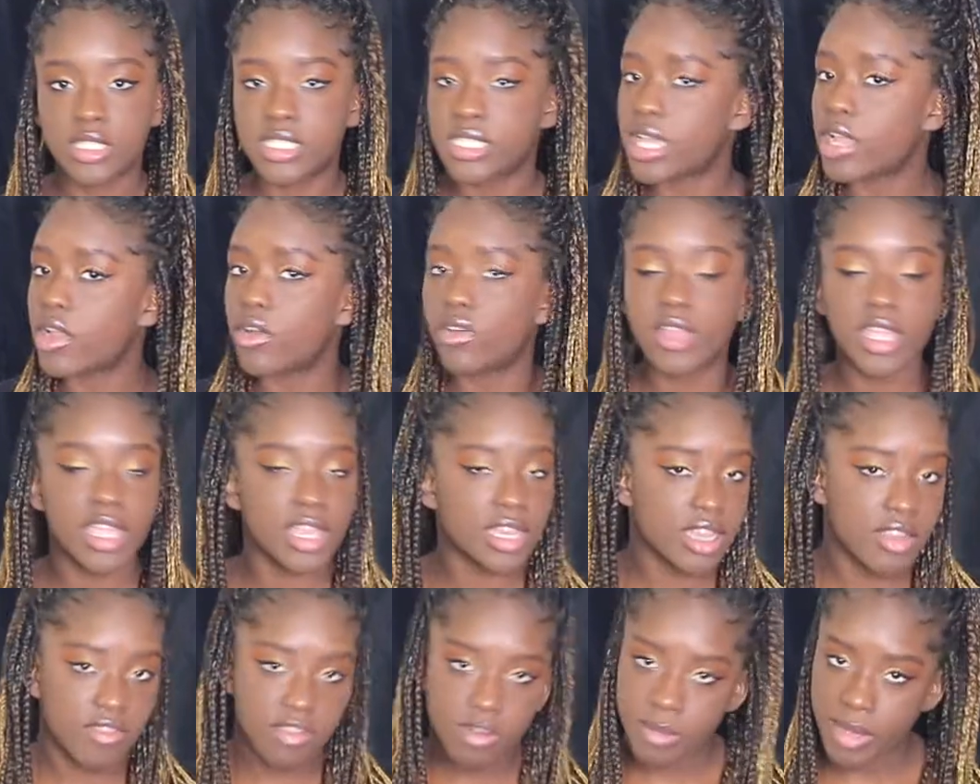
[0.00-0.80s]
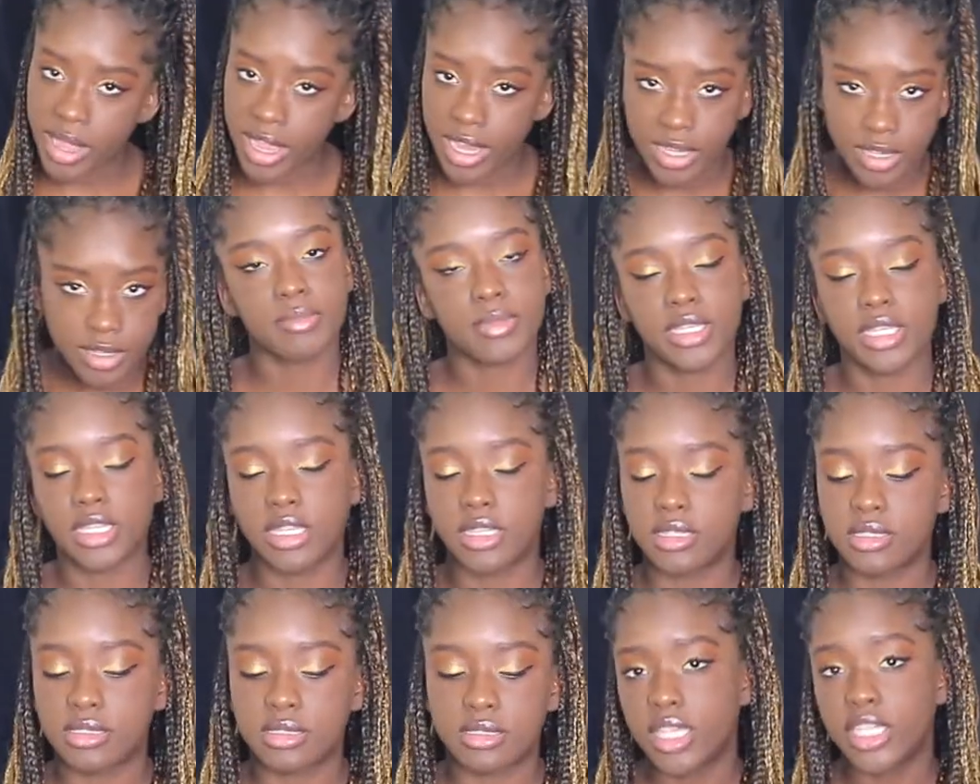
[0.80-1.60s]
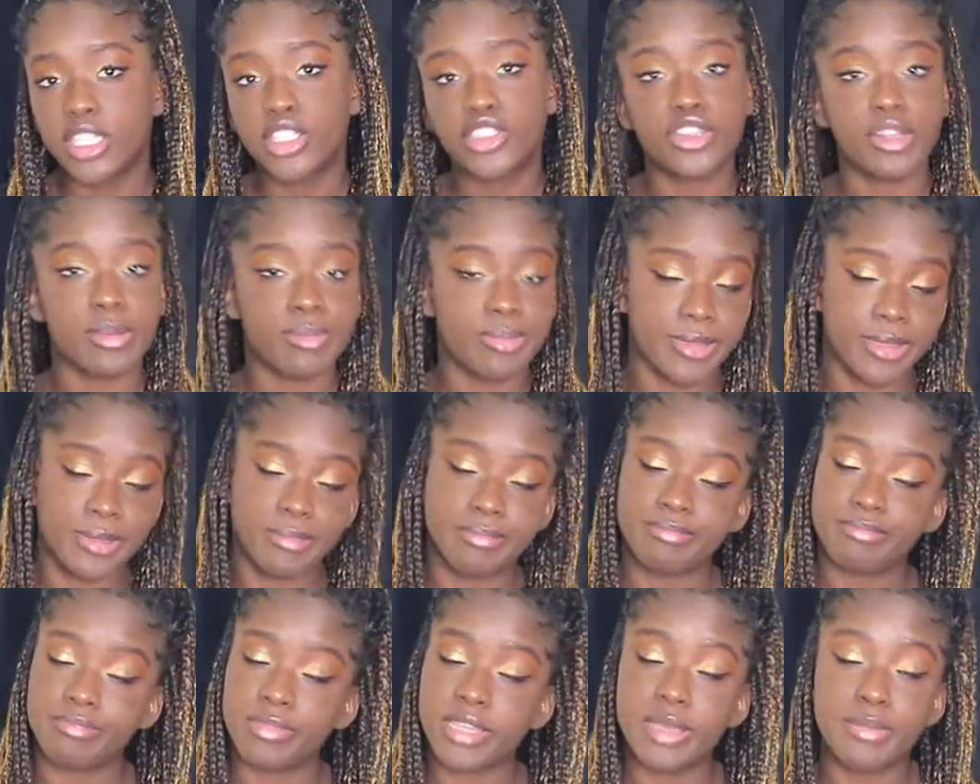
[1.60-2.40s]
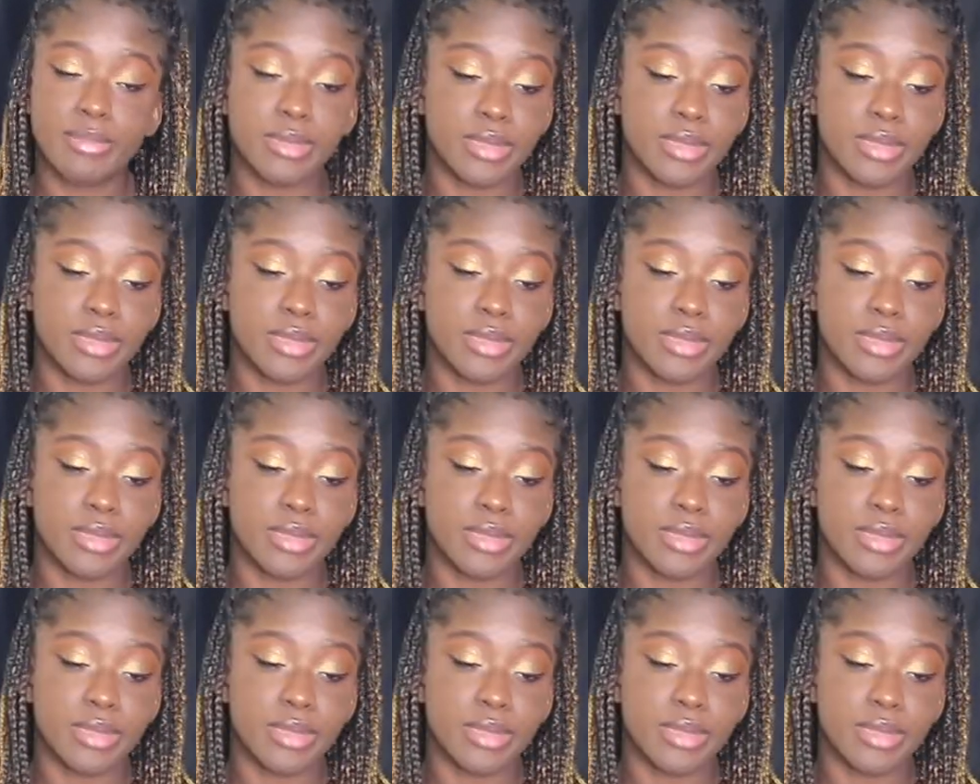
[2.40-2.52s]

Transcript: Say, okay, never mind, because he tripping. He